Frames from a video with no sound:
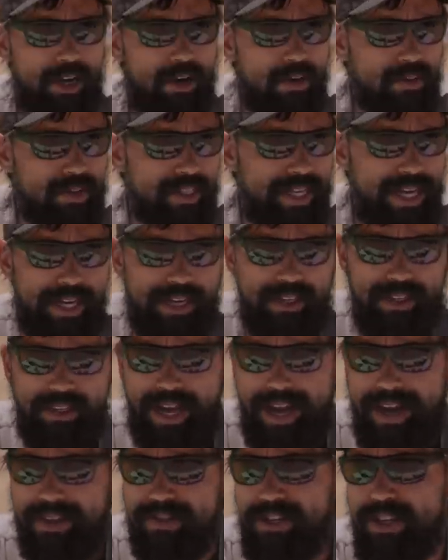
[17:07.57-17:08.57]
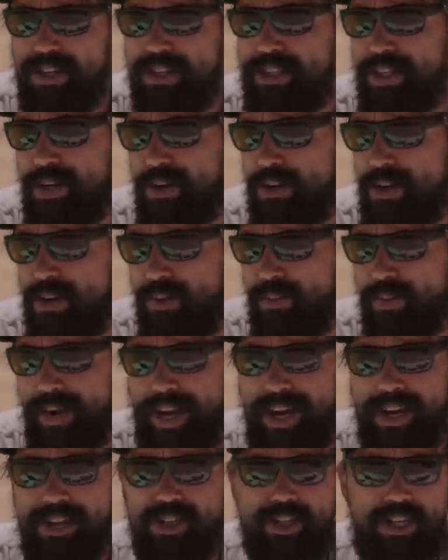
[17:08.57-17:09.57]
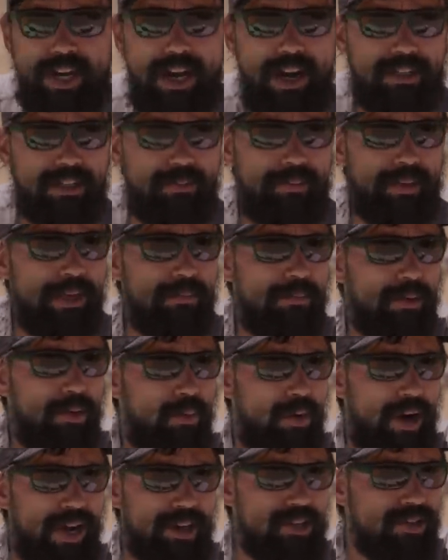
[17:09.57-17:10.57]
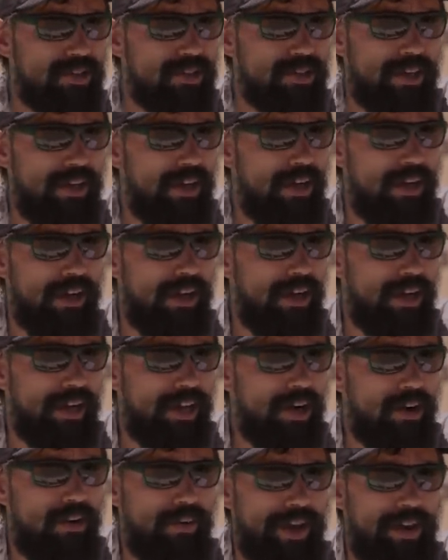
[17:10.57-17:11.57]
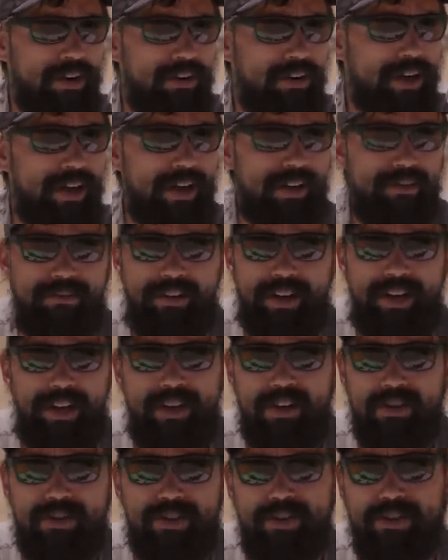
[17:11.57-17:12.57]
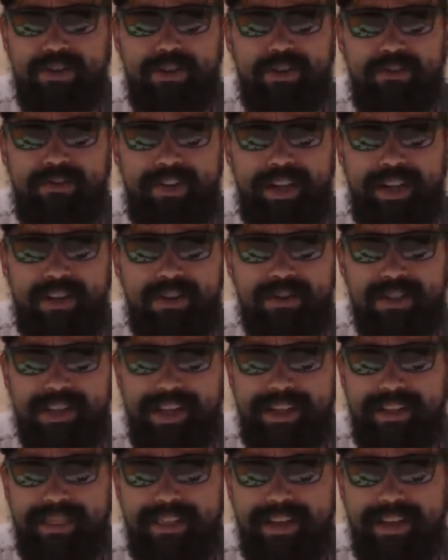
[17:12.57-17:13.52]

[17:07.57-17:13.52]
know, take classes, go to the range, talk to people, watch, you know, internet videos, YouTube videos like